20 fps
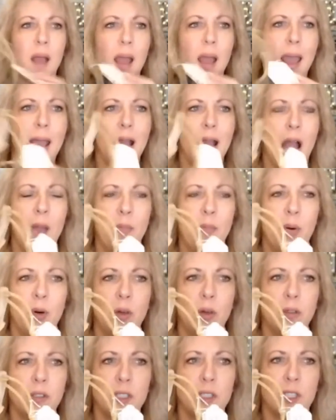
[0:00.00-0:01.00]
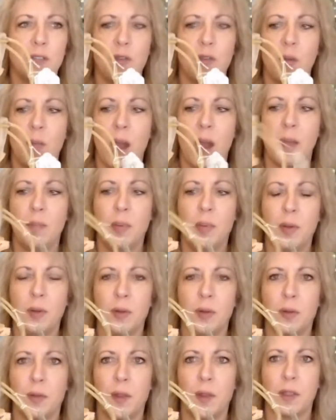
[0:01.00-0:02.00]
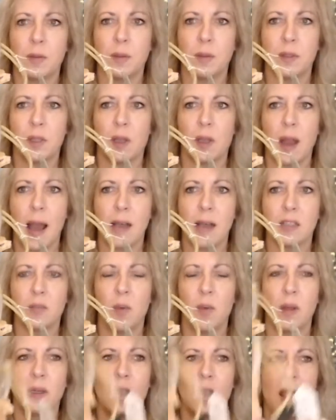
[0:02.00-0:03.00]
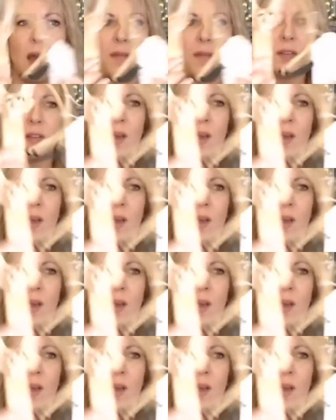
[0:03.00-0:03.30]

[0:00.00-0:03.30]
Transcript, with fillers: hey, I pulled this from my booth. This was the last one left.